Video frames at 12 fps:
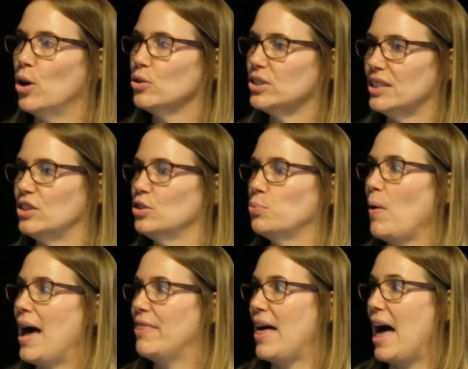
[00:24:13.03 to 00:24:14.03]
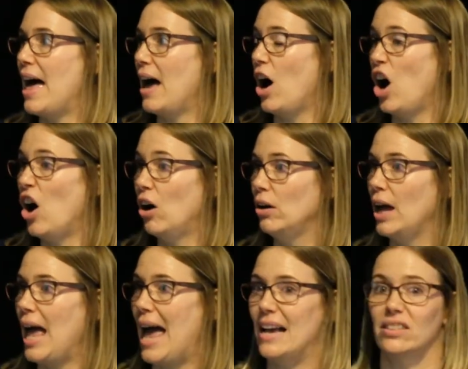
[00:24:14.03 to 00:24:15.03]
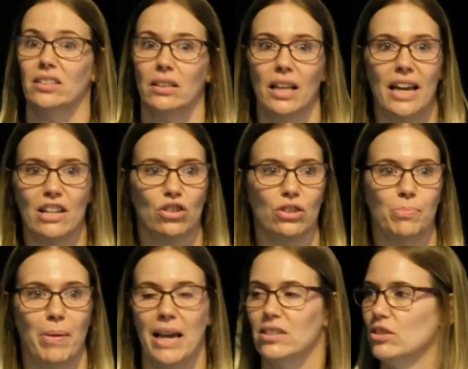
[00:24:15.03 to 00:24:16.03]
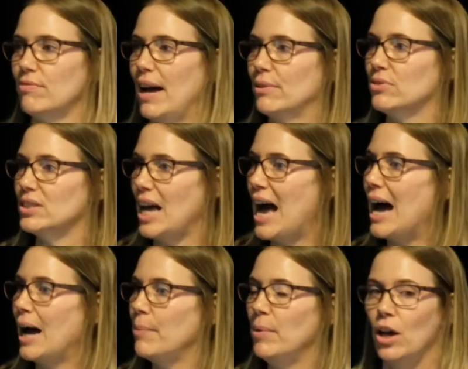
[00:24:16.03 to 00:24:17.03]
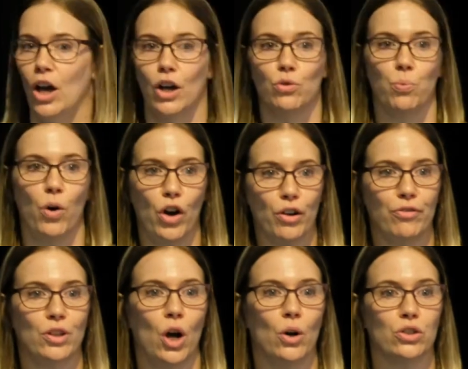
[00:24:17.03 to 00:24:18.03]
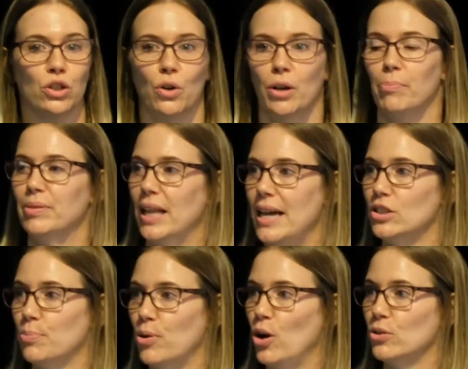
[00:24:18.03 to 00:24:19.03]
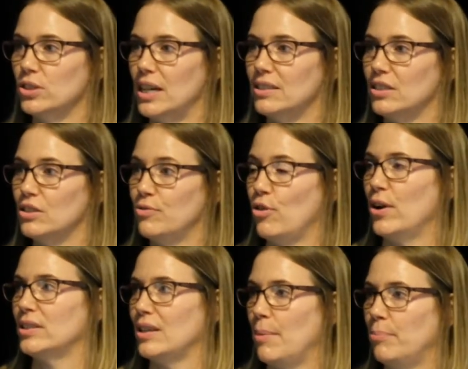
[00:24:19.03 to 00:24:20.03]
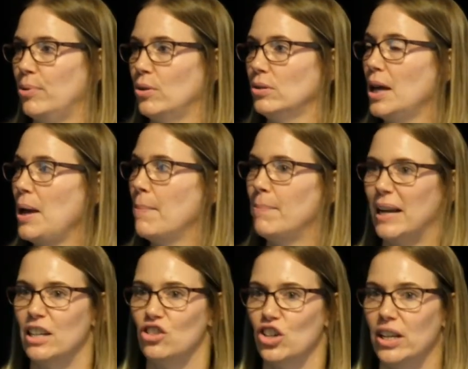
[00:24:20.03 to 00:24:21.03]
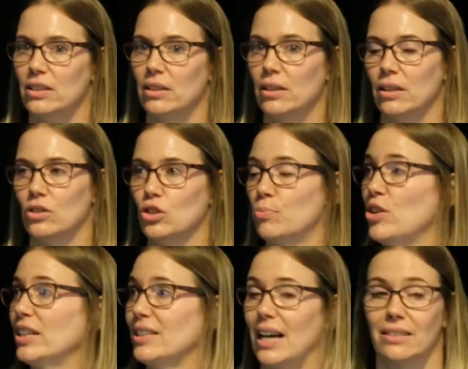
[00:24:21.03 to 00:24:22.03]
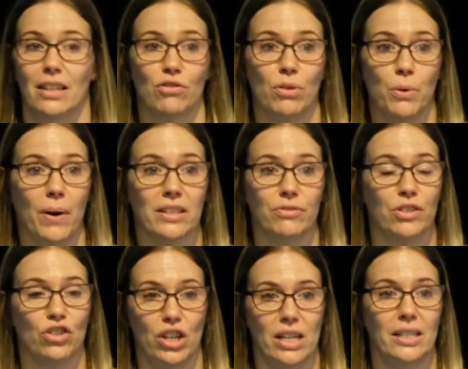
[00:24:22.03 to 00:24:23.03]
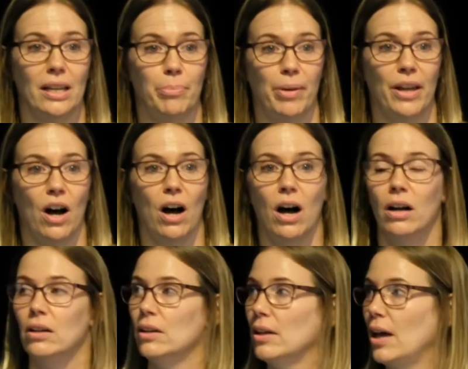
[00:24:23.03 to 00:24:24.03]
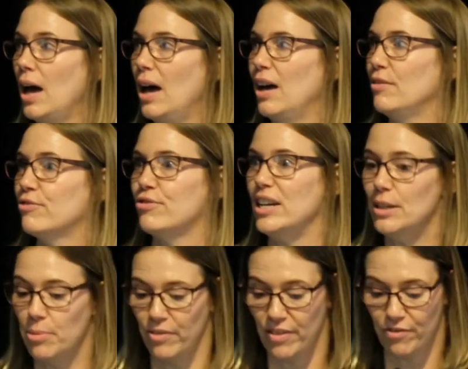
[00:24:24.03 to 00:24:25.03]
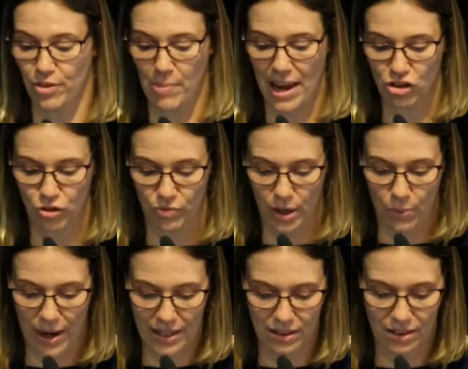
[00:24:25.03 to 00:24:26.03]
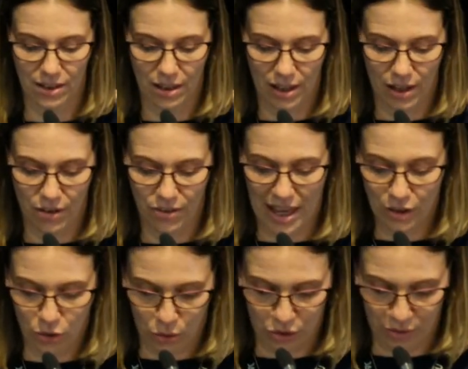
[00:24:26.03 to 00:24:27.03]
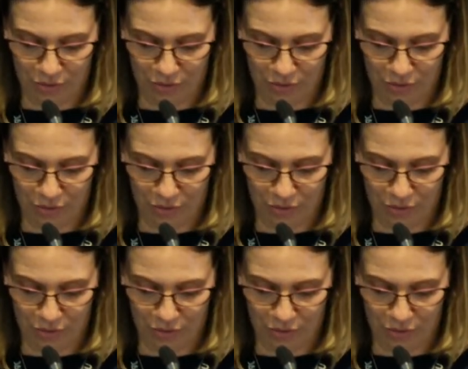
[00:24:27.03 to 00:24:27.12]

processes where there are escalations based around time and workflow, so complaints processes, for example, managing subject access requests for GDPR, freedom of information requests, that